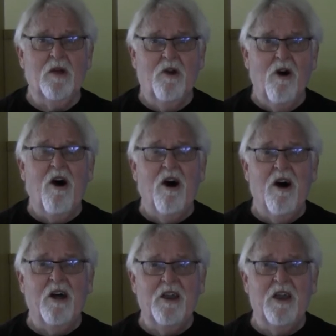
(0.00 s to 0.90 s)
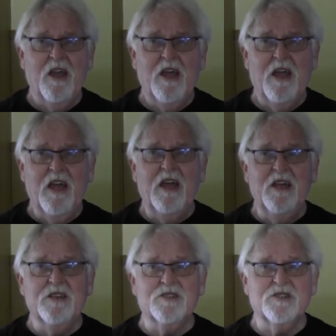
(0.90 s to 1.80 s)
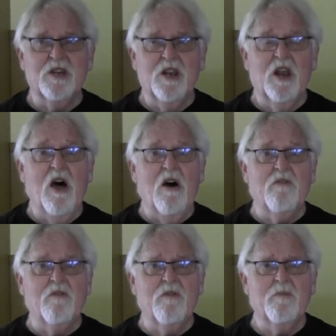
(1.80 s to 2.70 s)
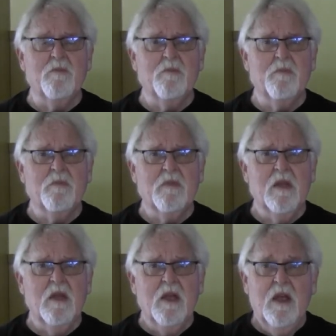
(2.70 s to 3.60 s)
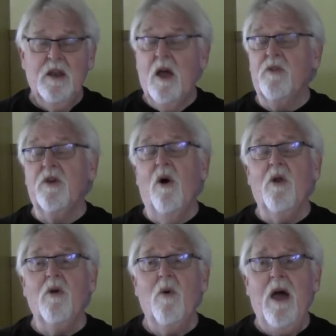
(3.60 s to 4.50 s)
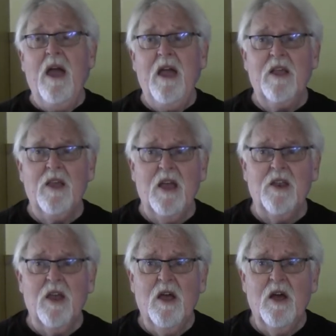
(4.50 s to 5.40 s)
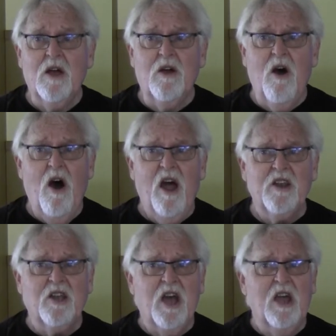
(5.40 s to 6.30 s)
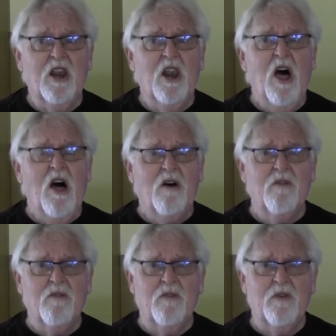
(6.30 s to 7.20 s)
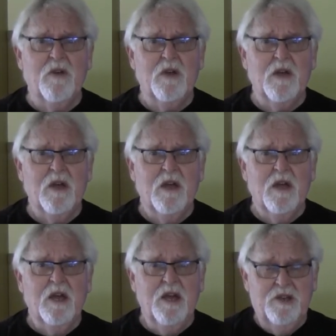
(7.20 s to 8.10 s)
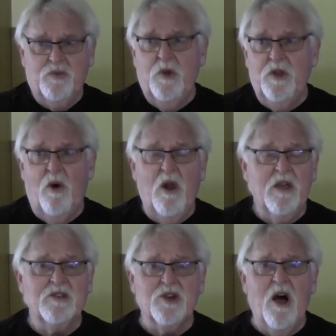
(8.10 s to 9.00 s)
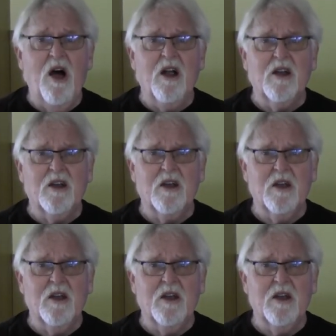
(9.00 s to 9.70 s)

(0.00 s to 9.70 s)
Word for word: God is love. Now, the only way that God can love is with all his heart.